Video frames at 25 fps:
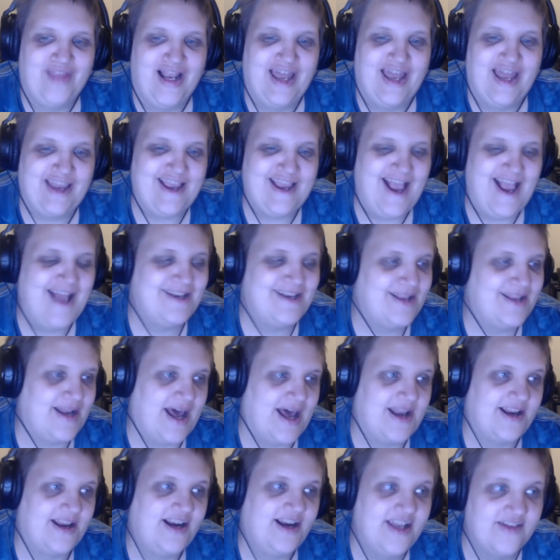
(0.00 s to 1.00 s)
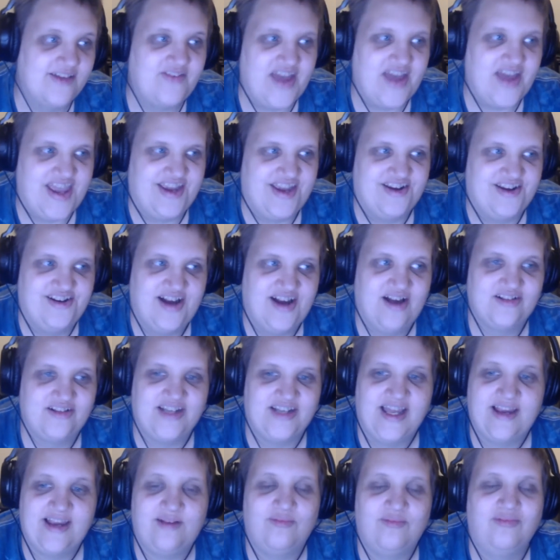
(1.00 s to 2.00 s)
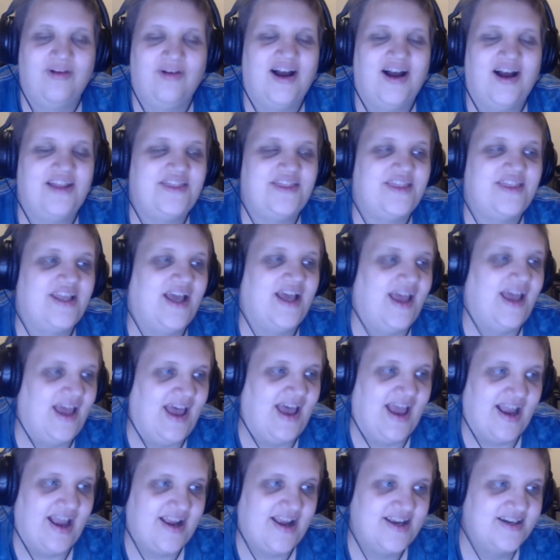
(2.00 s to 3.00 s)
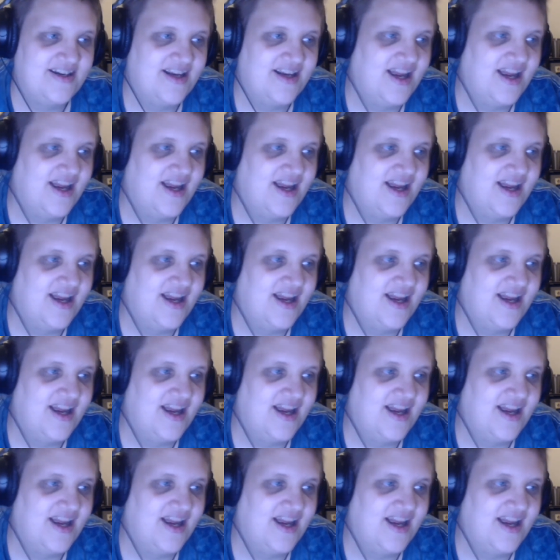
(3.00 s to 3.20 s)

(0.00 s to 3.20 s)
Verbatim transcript: Like ended on a cliffhanger. I was like, what the heck?